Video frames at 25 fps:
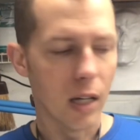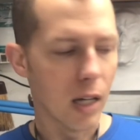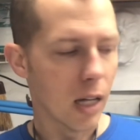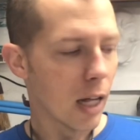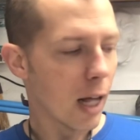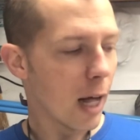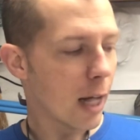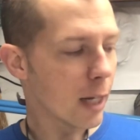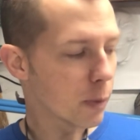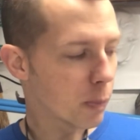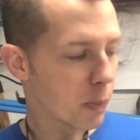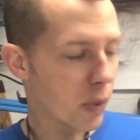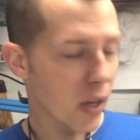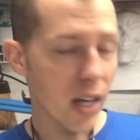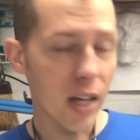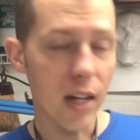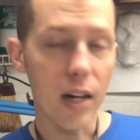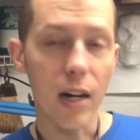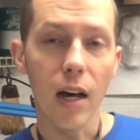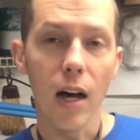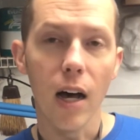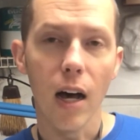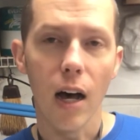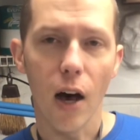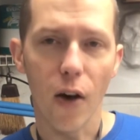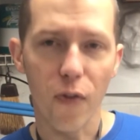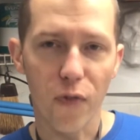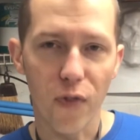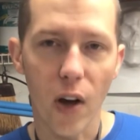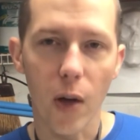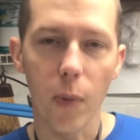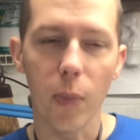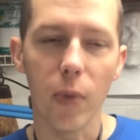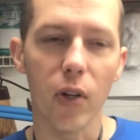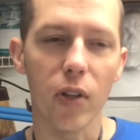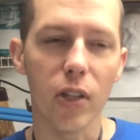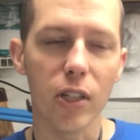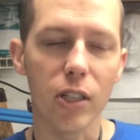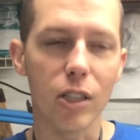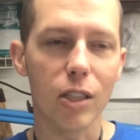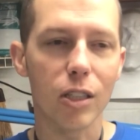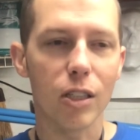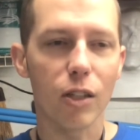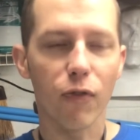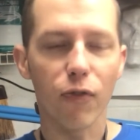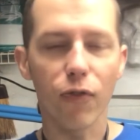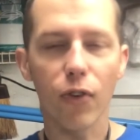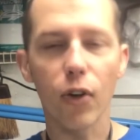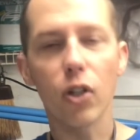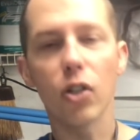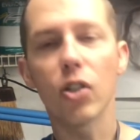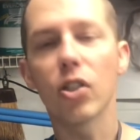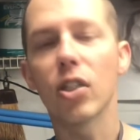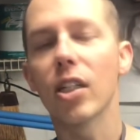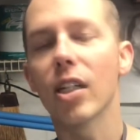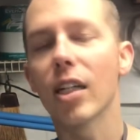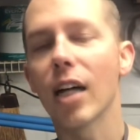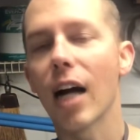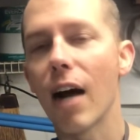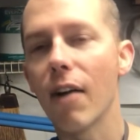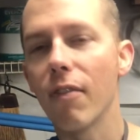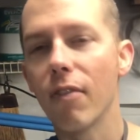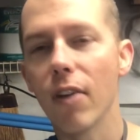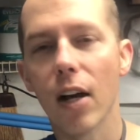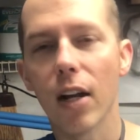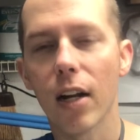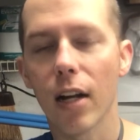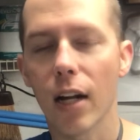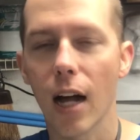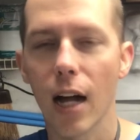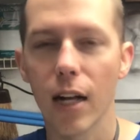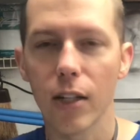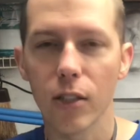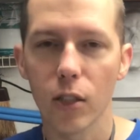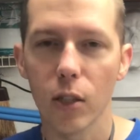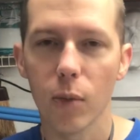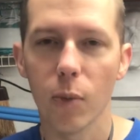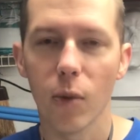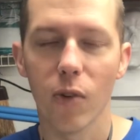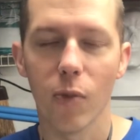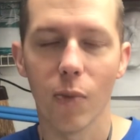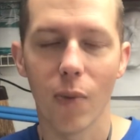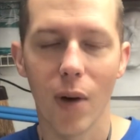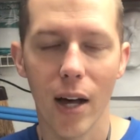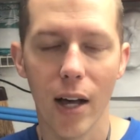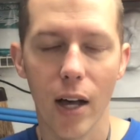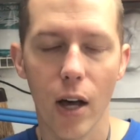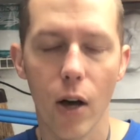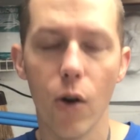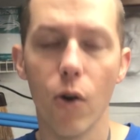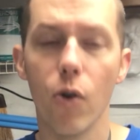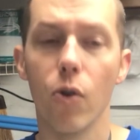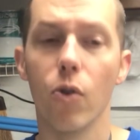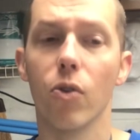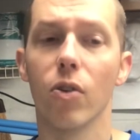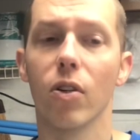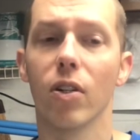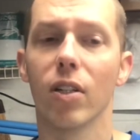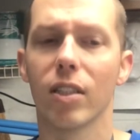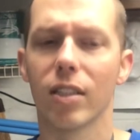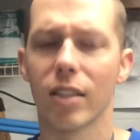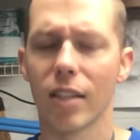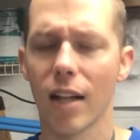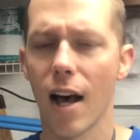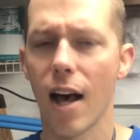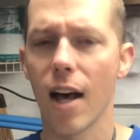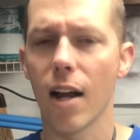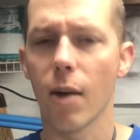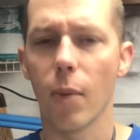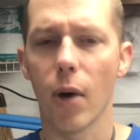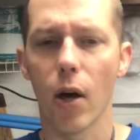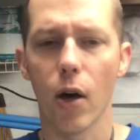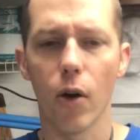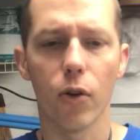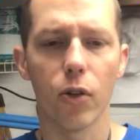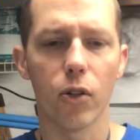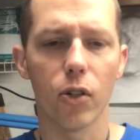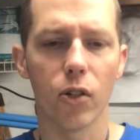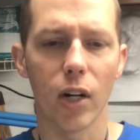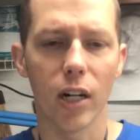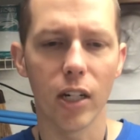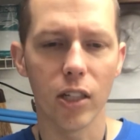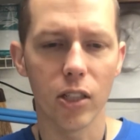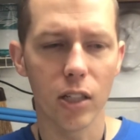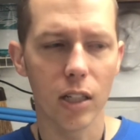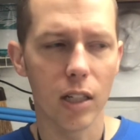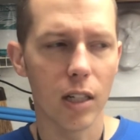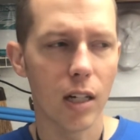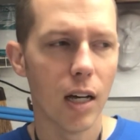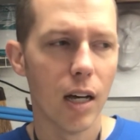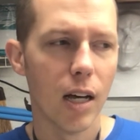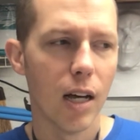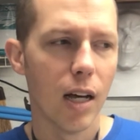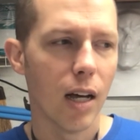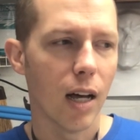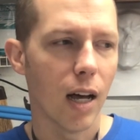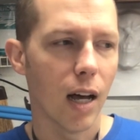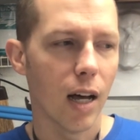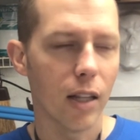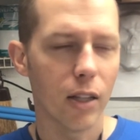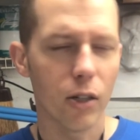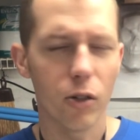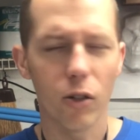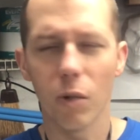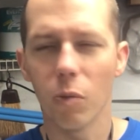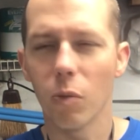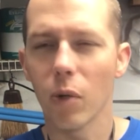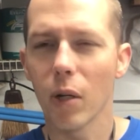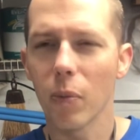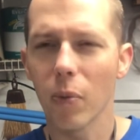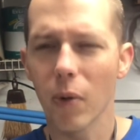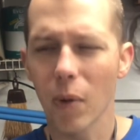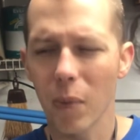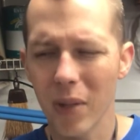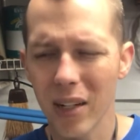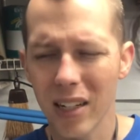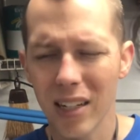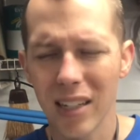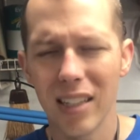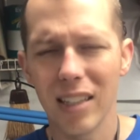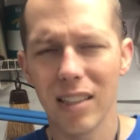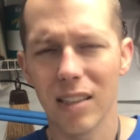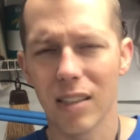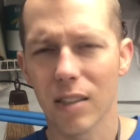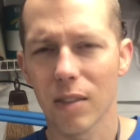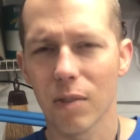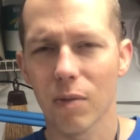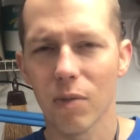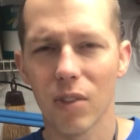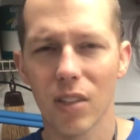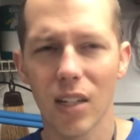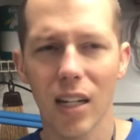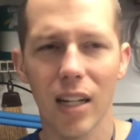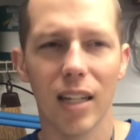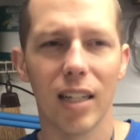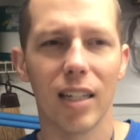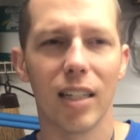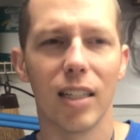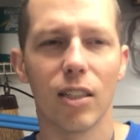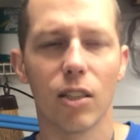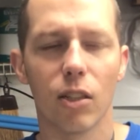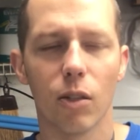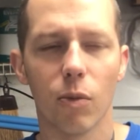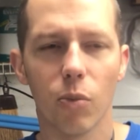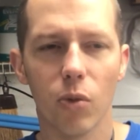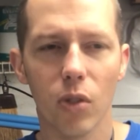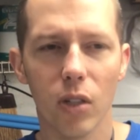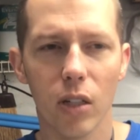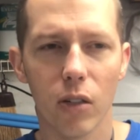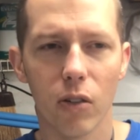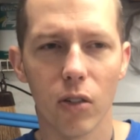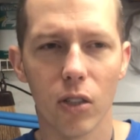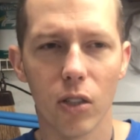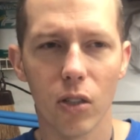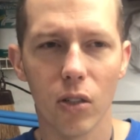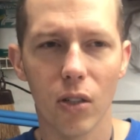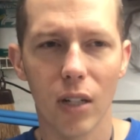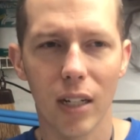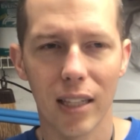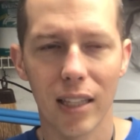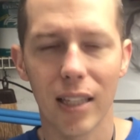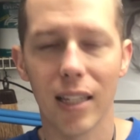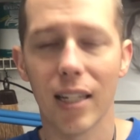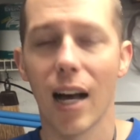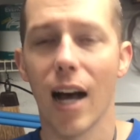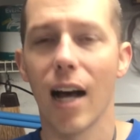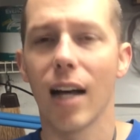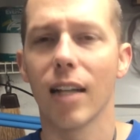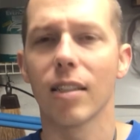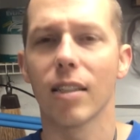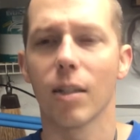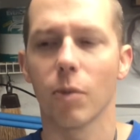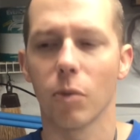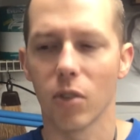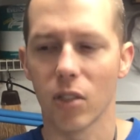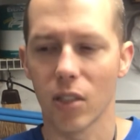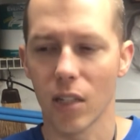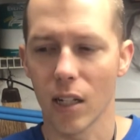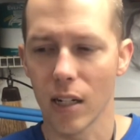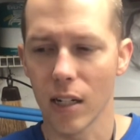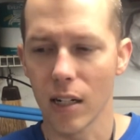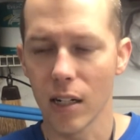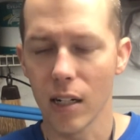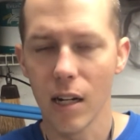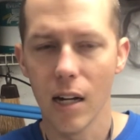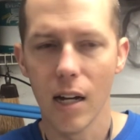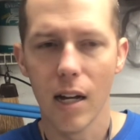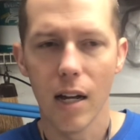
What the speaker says: It's been a fun build. This is the first year I've done a costume of my own design and my own creation. The Grim Reaper, I mean, it's not like he's completely original. Like, the concept is there,